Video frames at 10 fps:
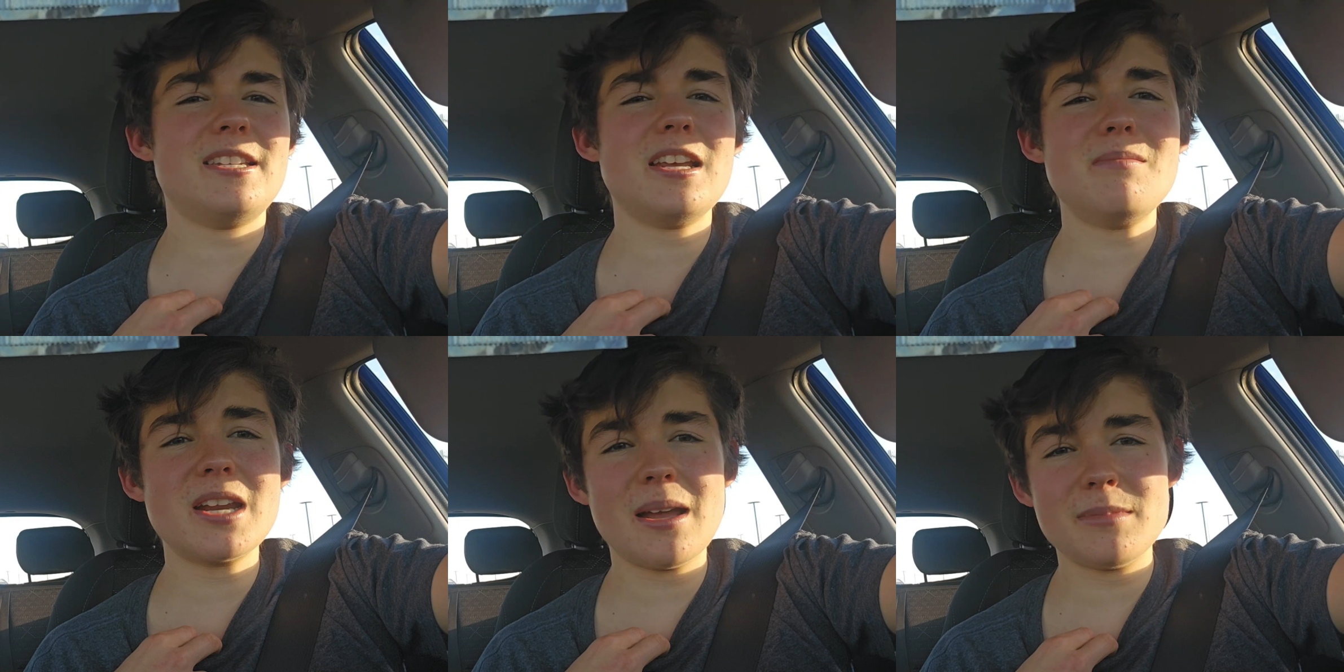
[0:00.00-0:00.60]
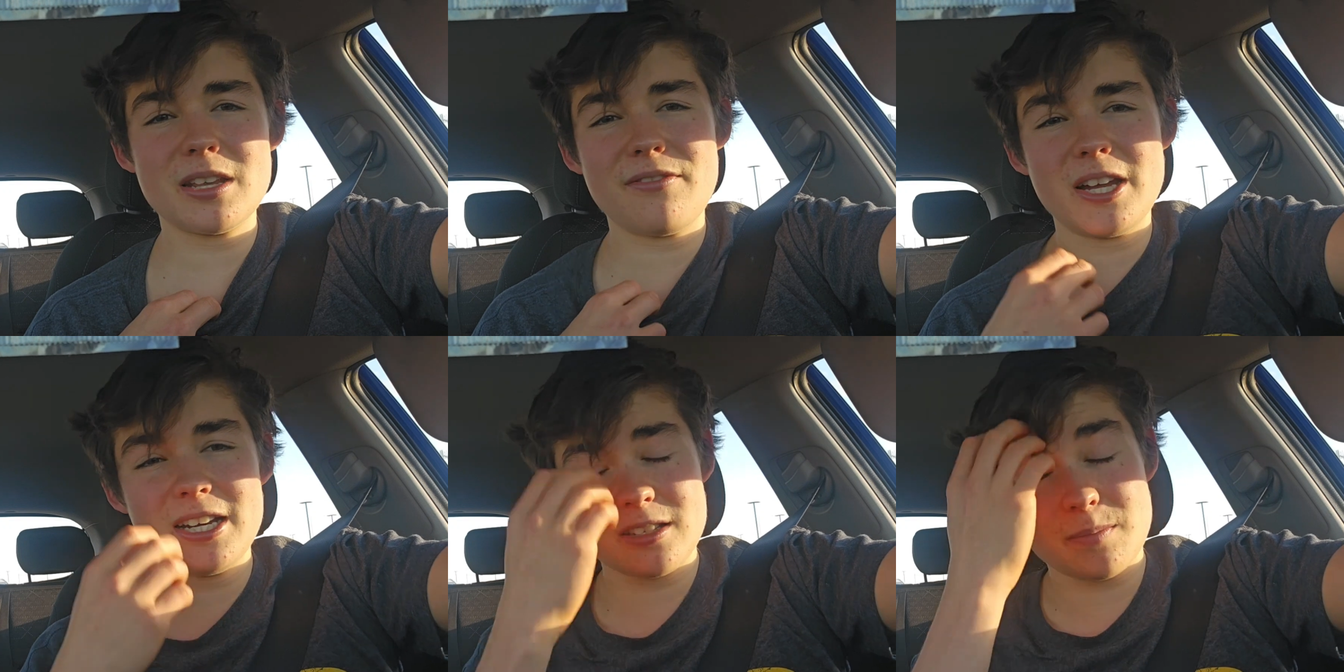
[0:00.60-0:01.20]
Sometimes I
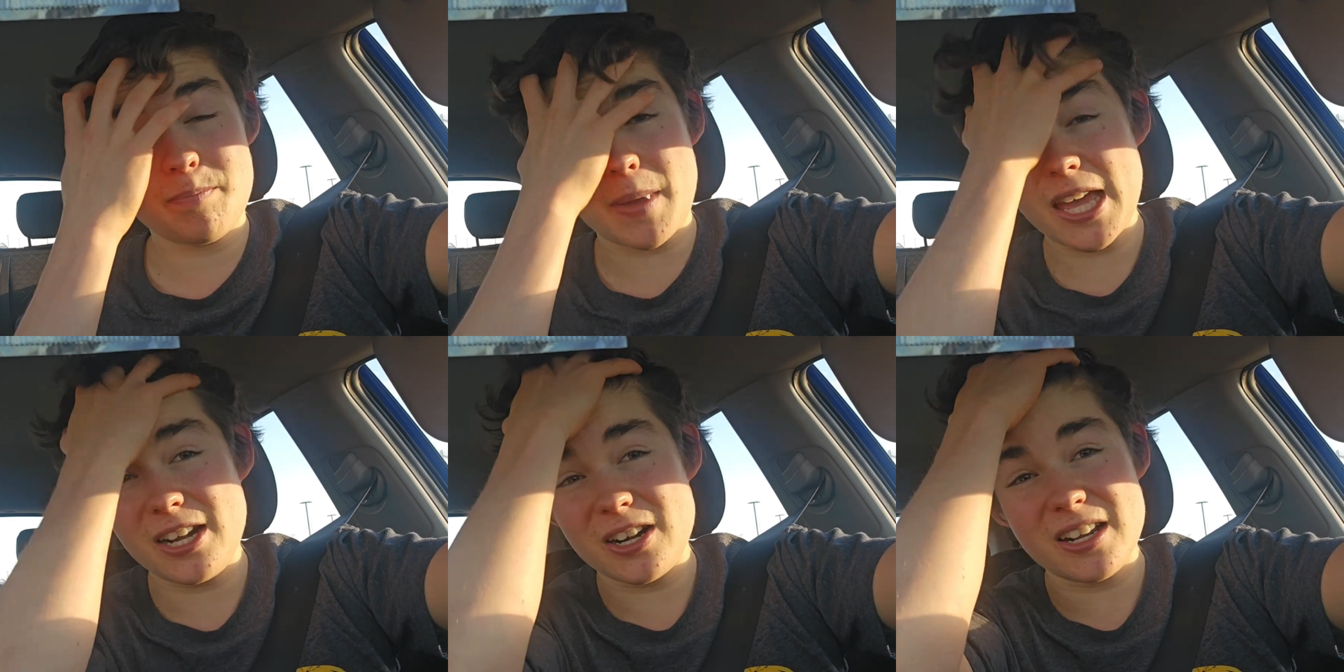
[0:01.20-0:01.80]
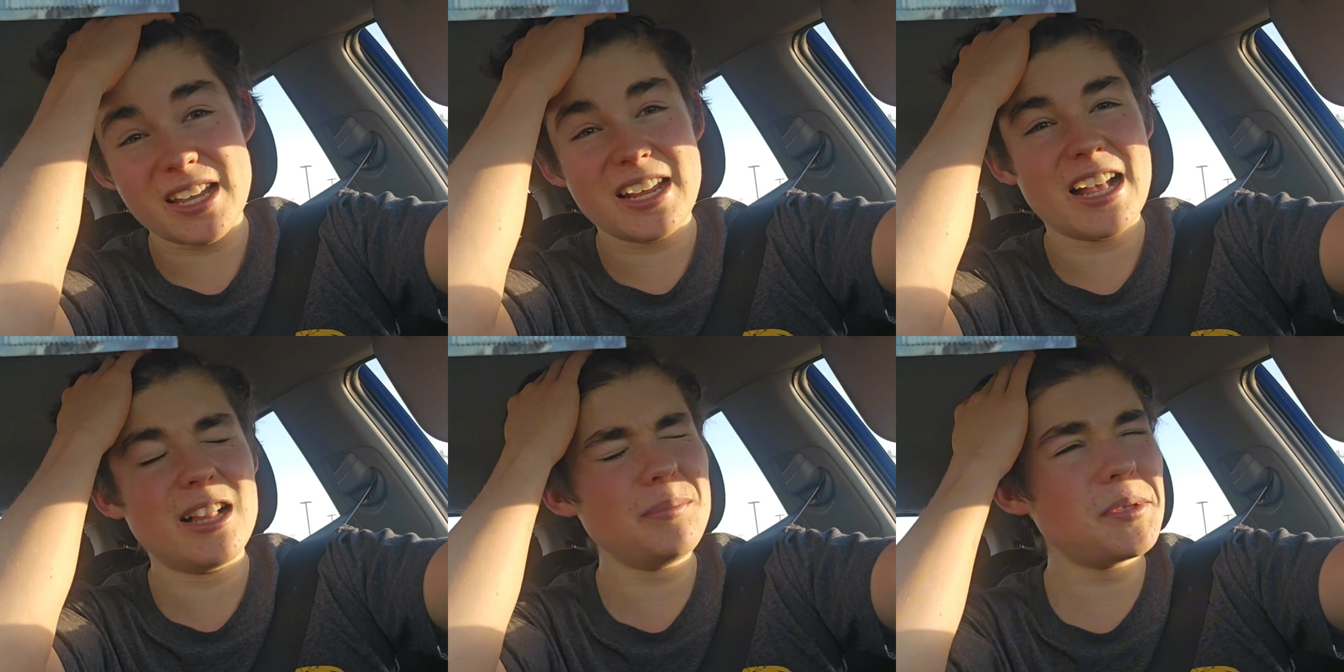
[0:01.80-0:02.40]
find it's better and it
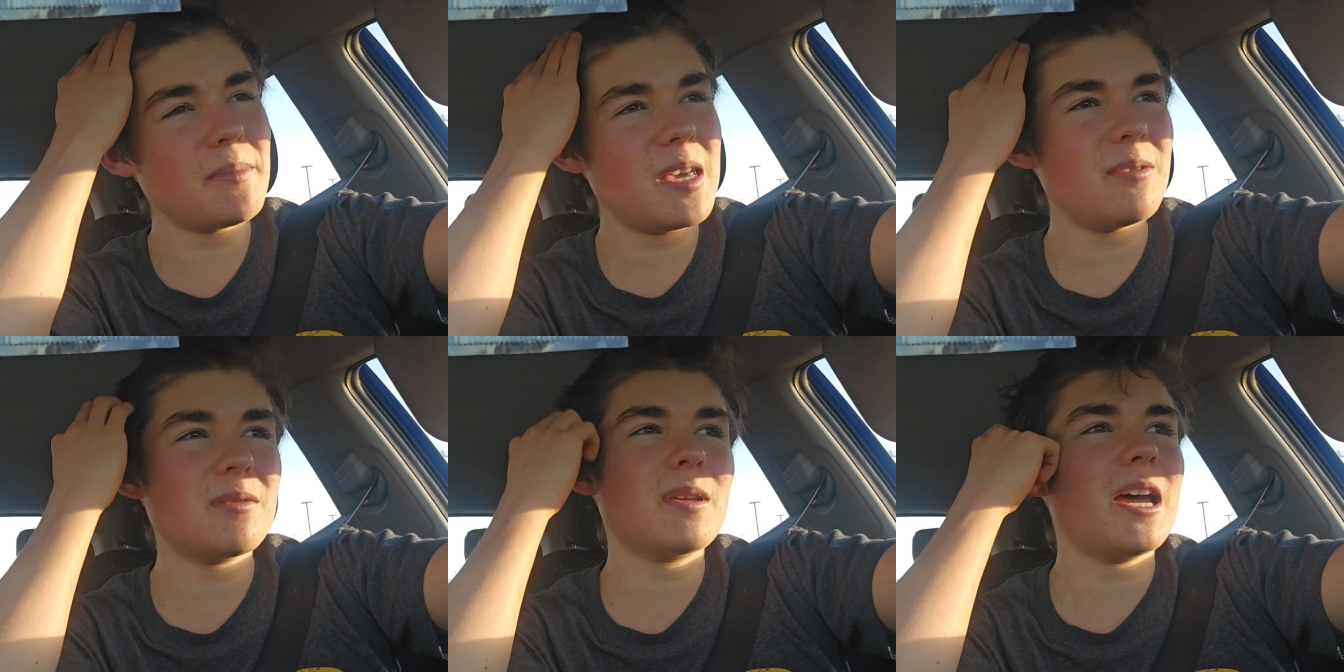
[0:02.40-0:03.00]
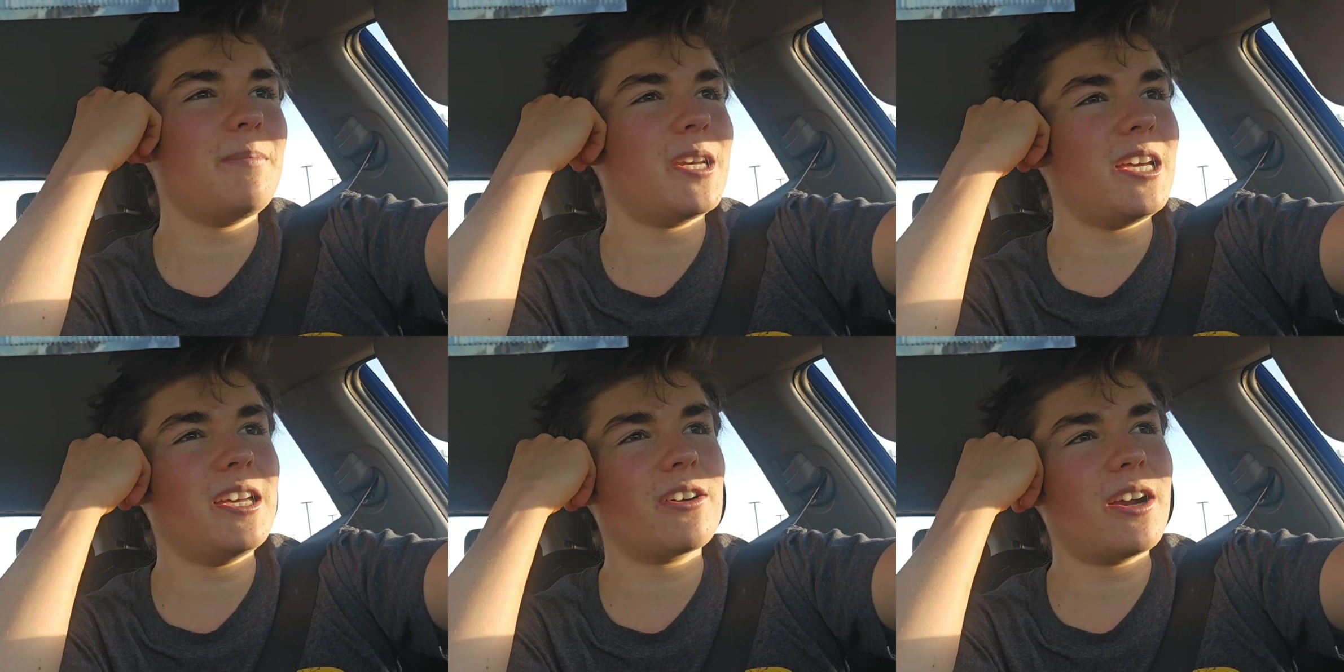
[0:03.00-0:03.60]
helps me with
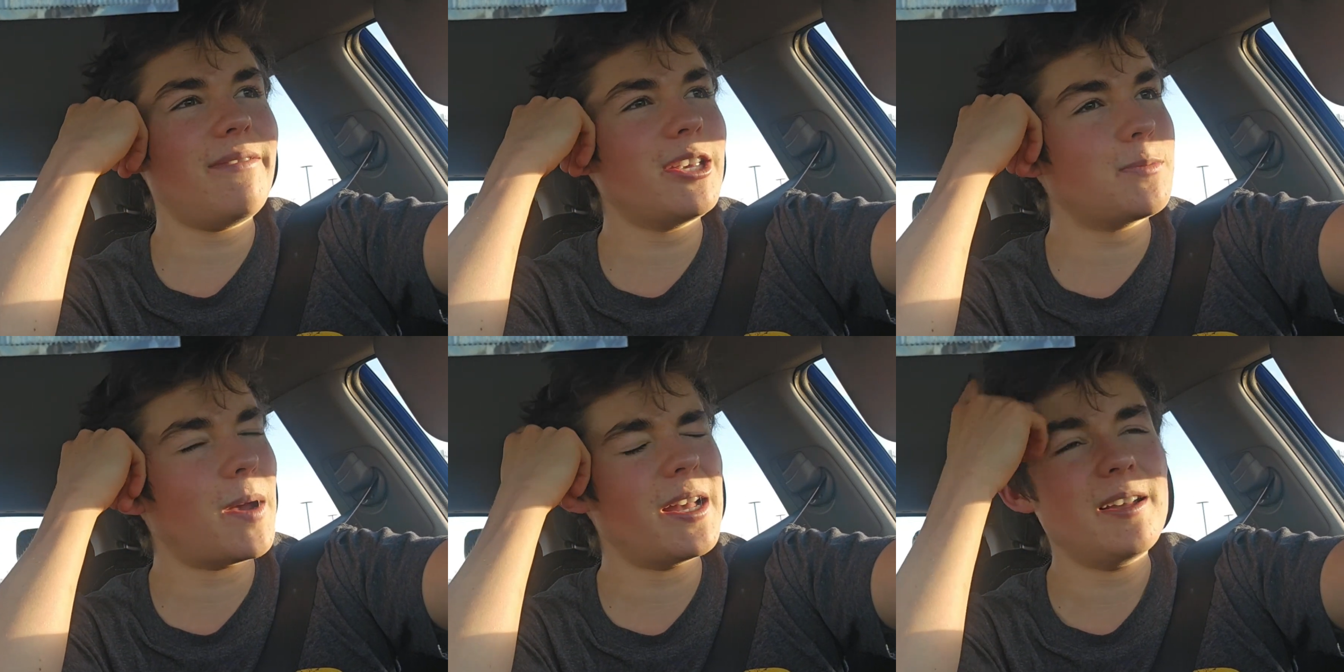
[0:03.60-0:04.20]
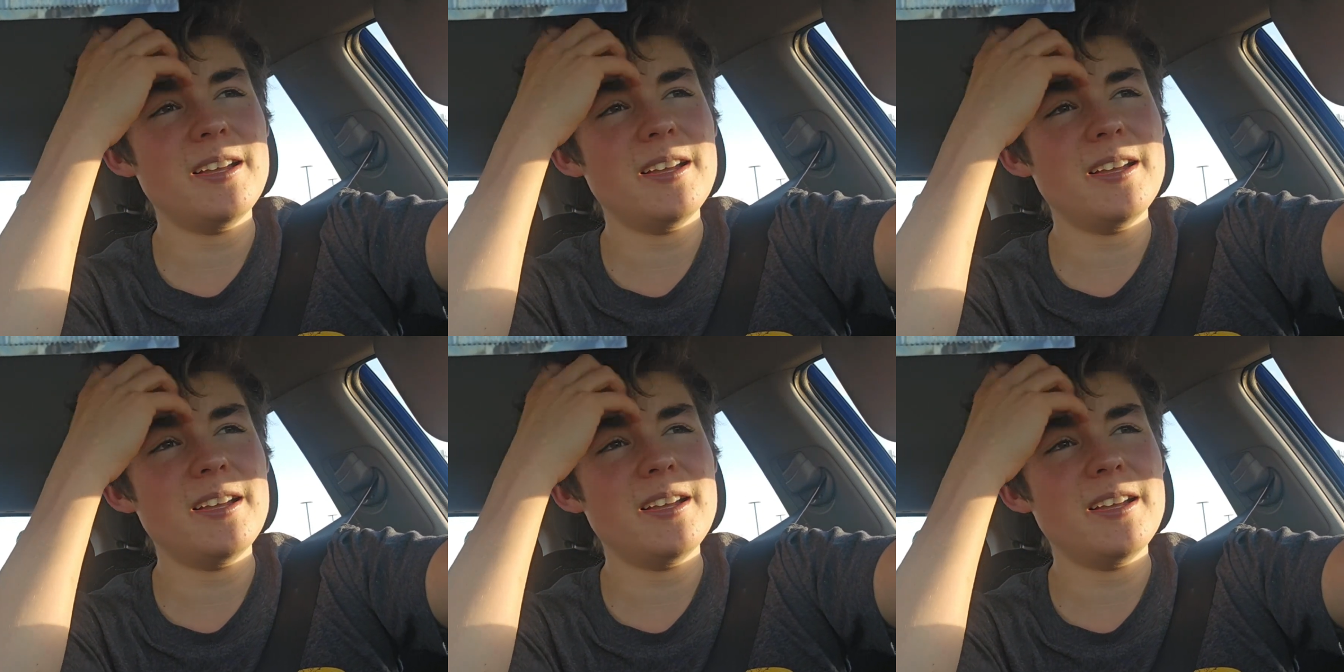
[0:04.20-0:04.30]
appetite and cravings, but